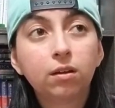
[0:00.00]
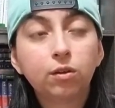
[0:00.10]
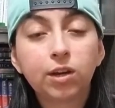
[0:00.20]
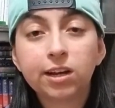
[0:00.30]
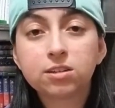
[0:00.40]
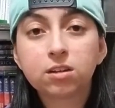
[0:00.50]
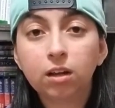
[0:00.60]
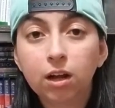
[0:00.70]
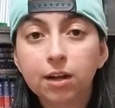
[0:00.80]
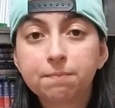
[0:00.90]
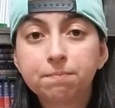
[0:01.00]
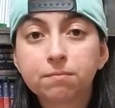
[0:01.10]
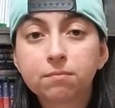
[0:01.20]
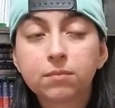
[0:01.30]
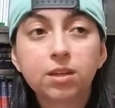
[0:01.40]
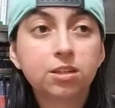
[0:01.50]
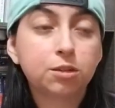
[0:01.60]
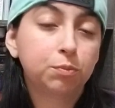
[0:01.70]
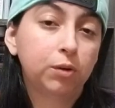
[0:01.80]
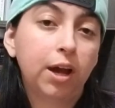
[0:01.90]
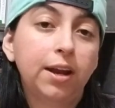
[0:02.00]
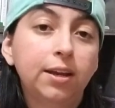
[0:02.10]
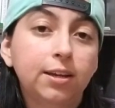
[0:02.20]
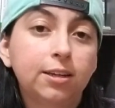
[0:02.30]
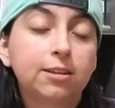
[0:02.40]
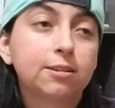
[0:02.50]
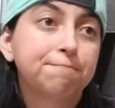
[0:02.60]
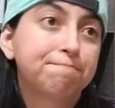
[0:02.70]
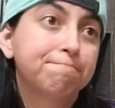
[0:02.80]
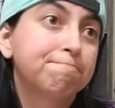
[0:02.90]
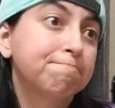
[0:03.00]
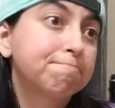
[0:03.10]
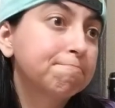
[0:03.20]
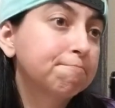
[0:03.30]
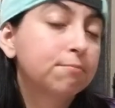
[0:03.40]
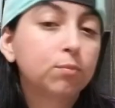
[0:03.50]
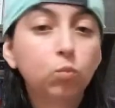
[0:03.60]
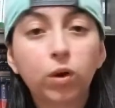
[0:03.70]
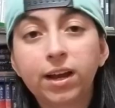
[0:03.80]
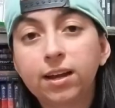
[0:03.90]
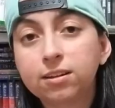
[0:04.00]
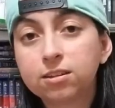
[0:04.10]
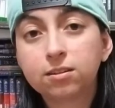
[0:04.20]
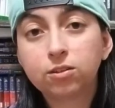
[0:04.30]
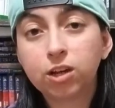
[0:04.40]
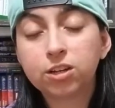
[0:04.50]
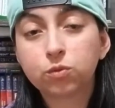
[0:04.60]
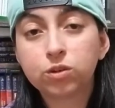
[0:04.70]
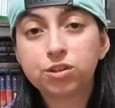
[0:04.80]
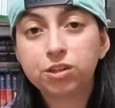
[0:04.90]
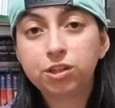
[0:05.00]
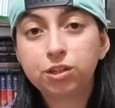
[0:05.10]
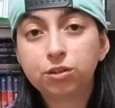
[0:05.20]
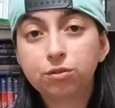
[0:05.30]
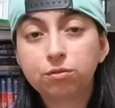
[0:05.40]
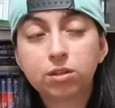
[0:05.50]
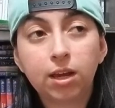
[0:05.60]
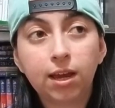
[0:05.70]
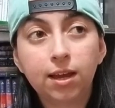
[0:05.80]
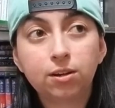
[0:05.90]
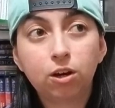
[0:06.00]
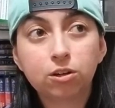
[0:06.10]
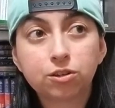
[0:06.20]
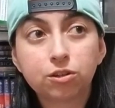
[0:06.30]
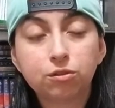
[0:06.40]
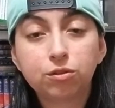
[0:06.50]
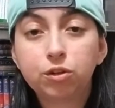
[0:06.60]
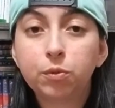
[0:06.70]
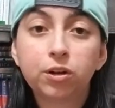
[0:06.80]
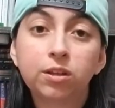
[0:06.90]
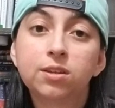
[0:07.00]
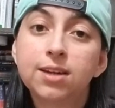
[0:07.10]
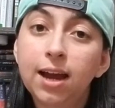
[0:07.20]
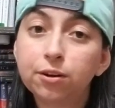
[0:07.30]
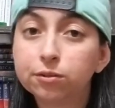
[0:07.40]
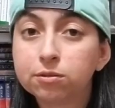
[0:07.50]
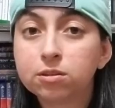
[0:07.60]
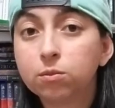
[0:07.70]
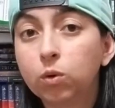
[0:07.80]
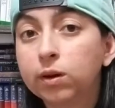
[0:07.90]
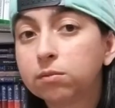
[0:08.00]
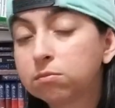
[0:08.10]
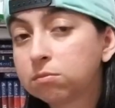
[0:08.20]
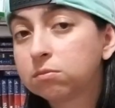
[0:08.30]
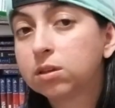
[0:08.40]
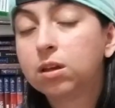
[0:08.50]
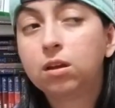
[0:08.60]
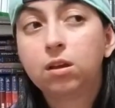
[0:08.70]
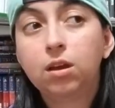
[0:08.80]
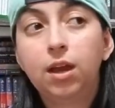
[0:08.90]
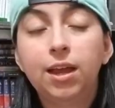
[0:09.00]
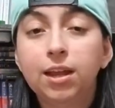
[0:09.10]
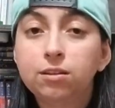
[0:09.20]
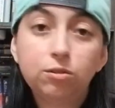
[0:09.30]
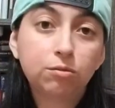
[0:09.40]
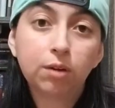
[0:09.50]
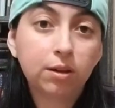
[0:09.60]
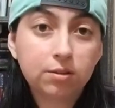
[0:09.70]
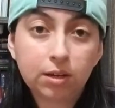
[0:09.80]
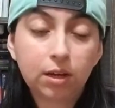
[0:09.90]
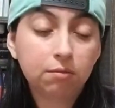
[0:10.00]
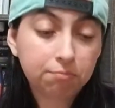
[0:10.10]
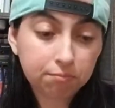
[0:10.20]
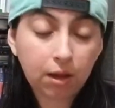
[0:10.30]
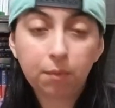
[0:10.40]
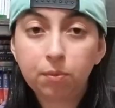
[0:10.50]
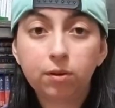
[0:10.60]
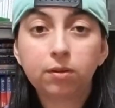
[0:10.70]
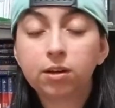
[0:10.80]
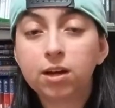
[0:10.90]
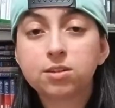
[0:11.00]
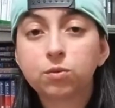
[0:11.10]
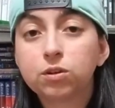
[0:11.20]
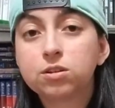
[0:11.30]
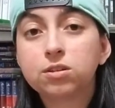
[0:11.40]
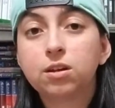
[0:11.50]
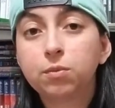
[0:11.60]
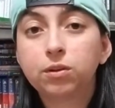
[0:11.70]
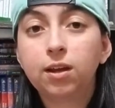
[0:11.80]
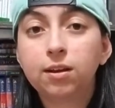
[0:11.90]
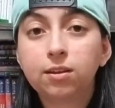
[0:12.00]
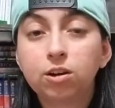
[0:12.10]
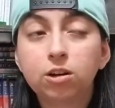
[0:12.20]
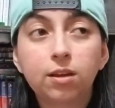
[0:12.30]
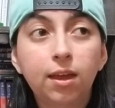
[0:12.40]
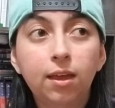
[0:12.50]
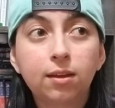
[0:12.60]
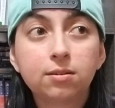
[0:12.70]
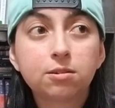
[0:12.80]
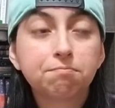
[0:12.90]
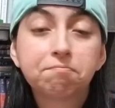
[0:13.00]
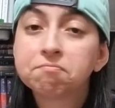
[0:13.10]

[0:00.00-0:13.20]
you cuss a lot. Is it sporadic? What kind of cuss words do you use? And also, do you put it in the title somewhere? And I do. I put cuss words and I put that in there, and